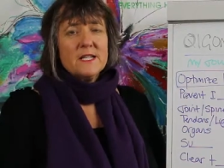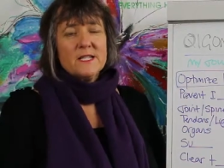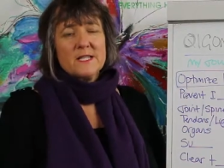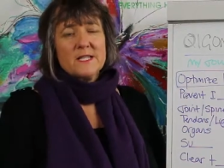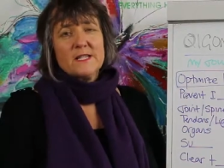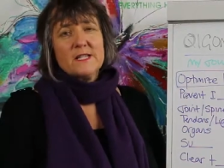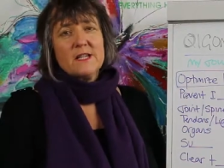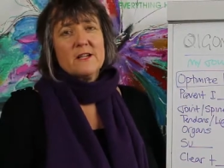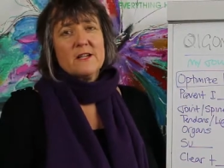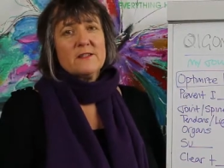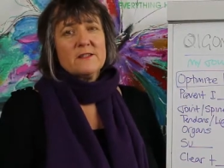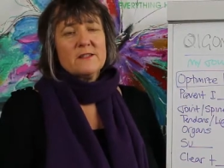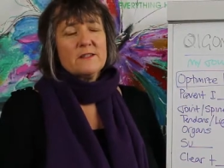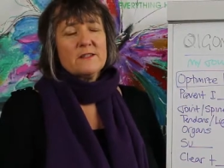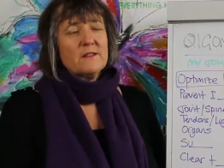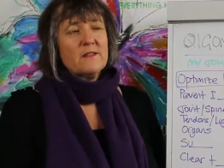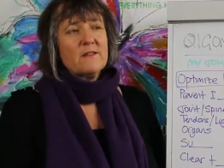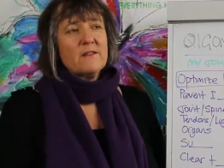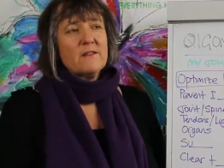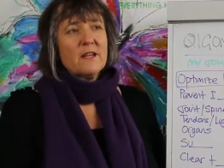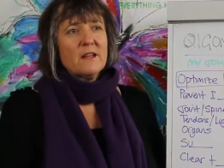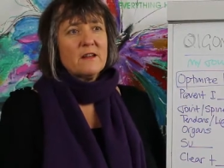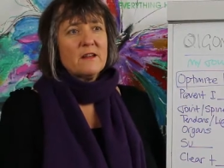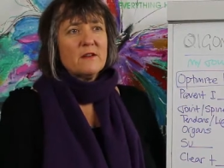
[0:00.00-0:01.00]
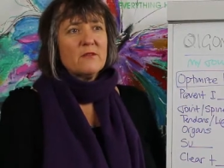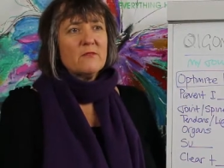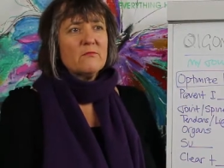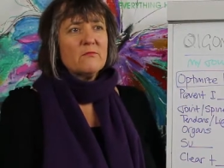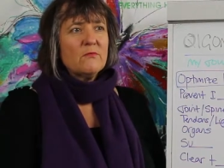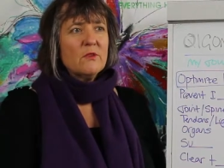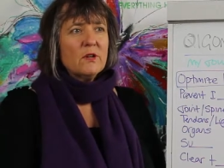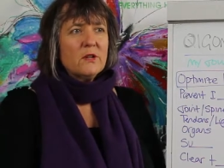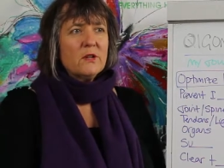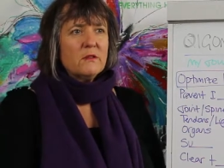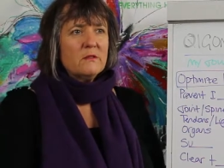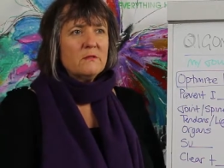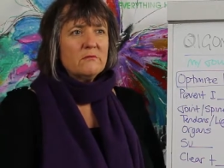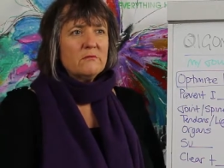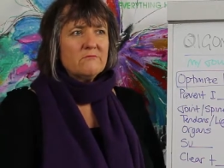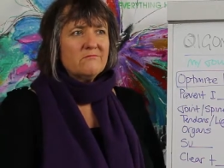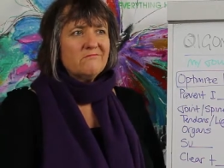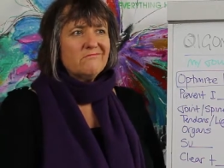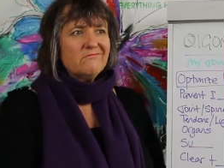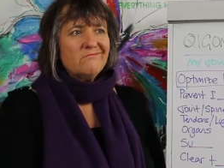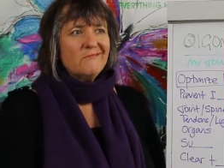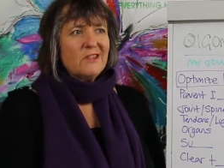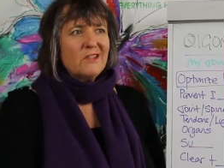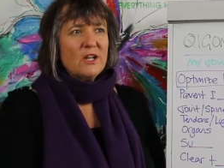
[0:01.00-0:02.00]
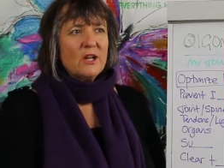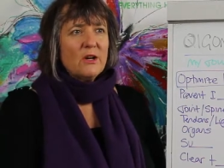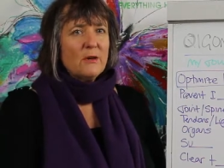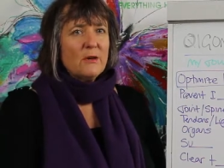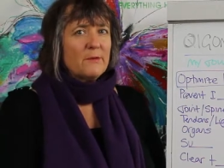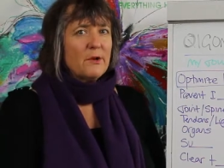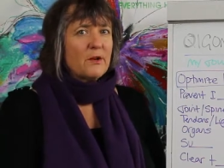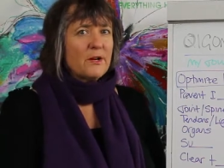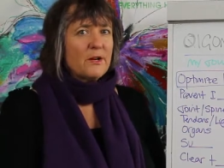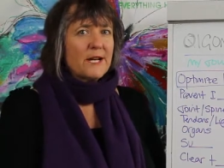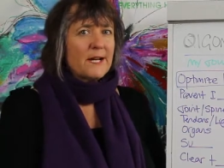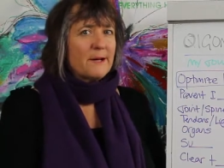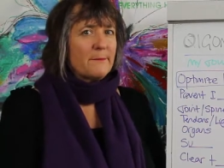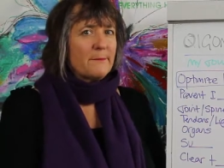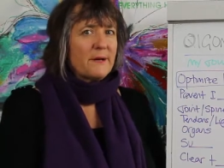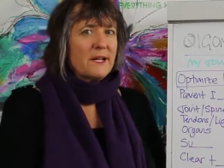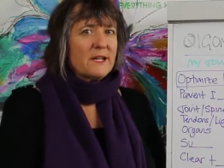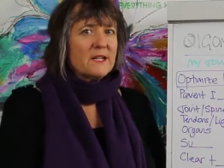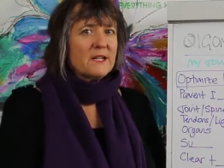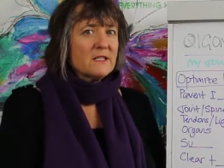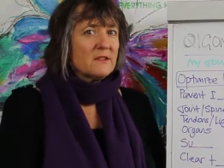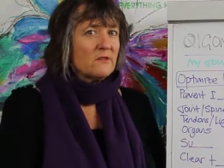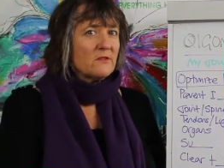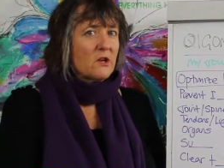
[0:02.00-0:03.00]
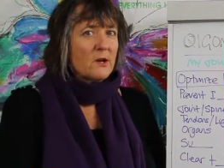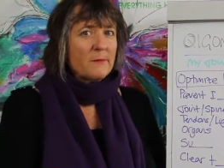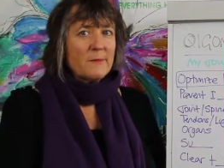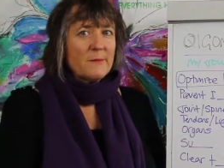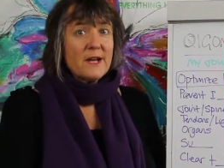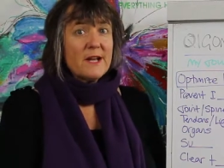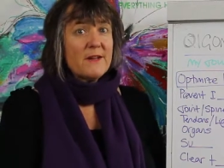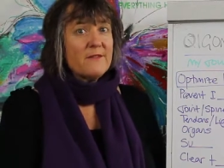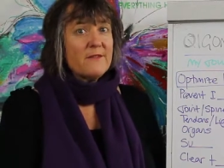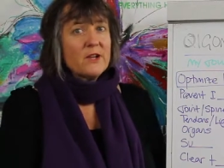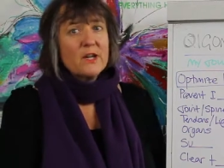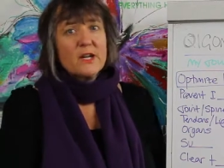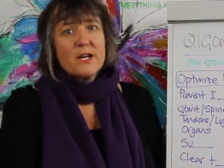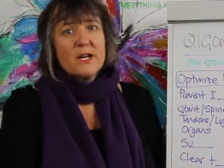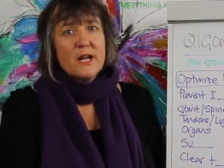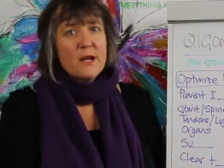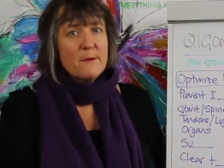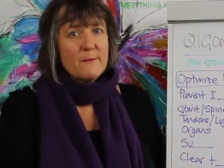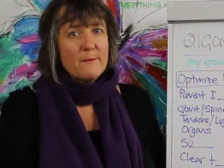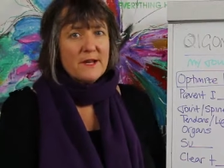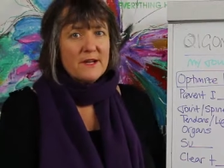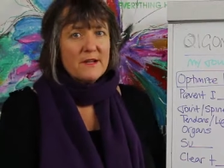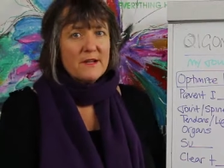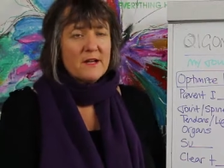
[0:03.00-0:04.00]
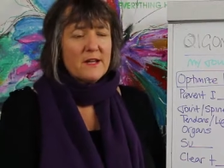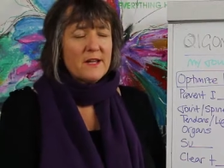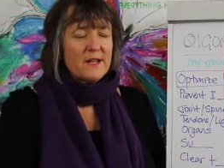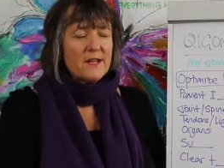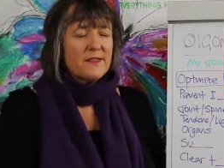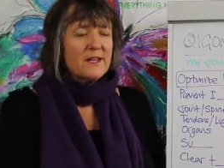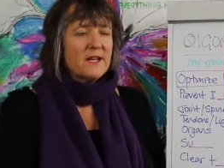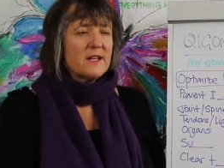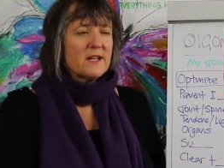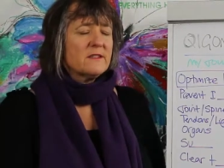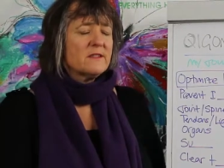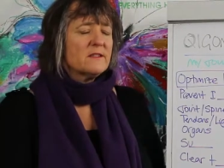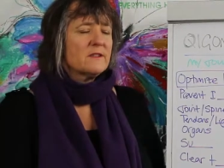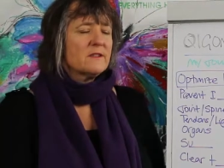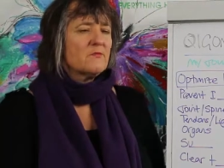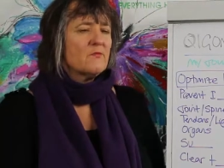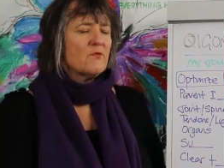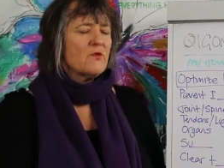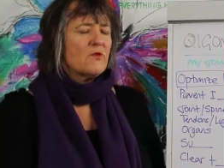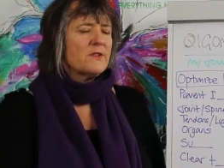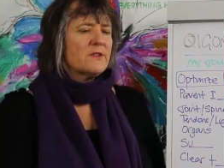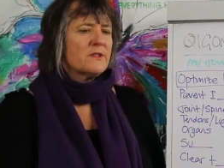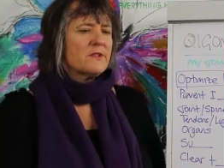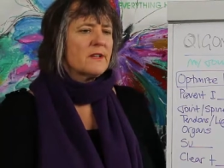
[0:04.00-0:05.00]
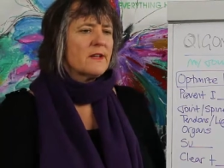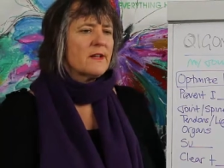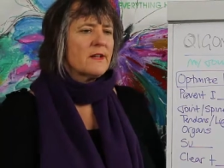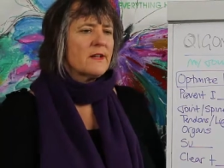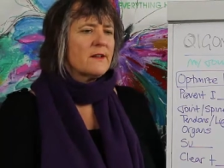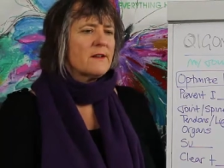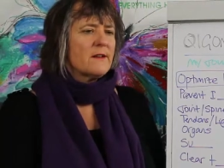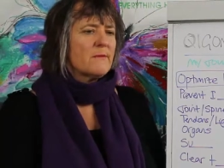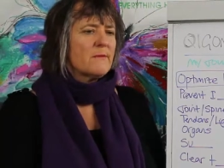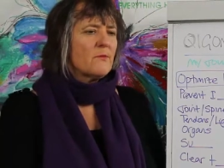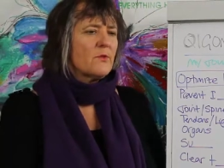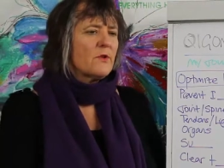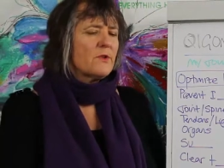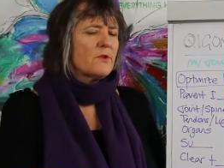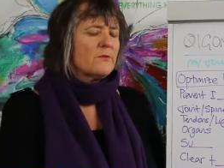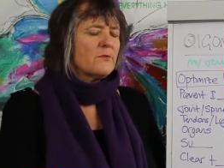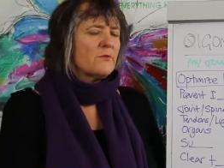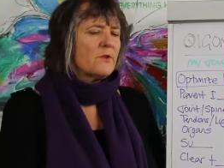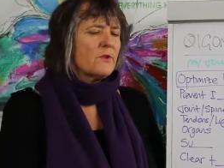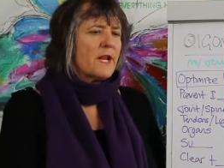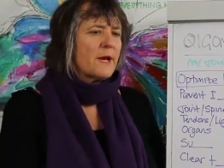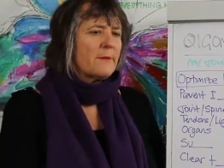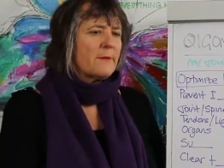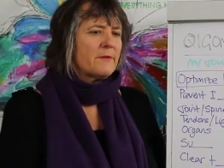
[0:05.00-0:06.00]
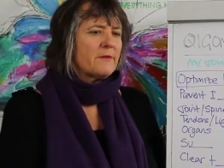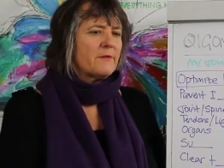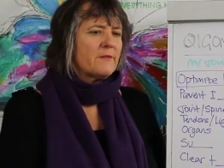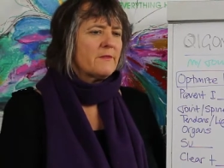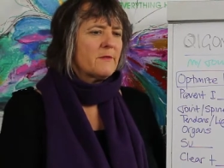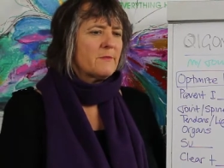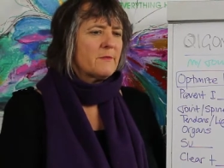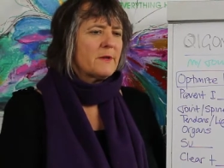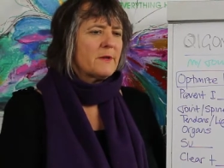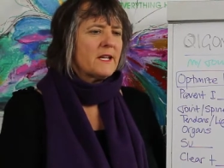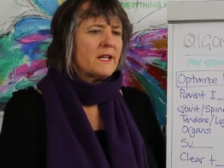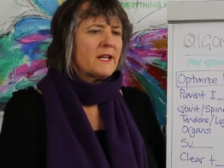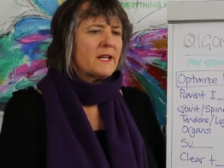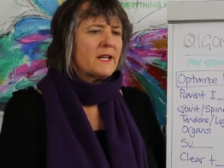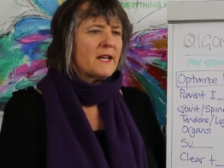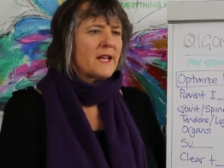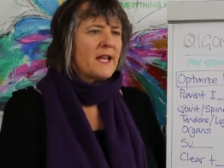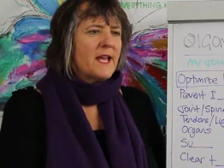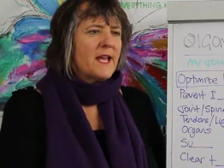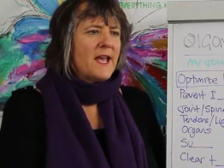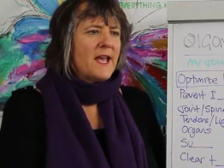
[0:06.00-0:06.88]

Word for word: starts to think well you know I'm not getting better so am I ever going to get better and that's what what what happened for me